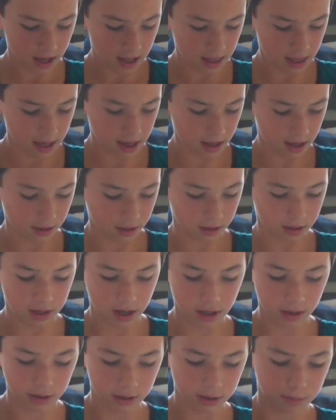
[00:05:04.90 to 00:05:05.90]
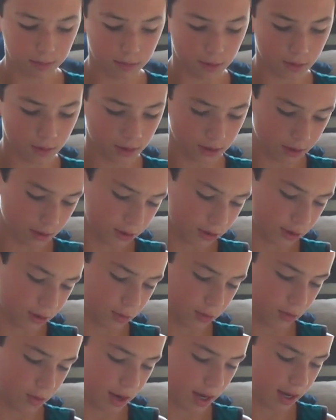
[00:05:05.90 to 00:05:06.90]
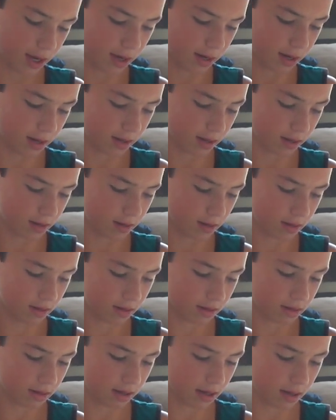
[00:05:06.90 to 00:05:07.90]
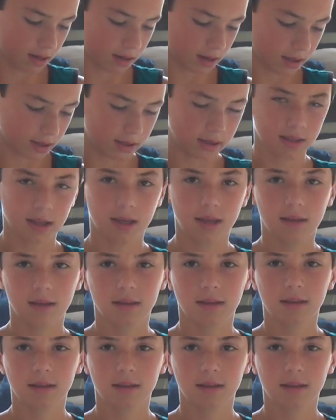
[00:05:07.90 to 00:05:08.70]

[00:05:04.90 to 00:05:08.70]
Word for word: and they, their color's port suede, I think.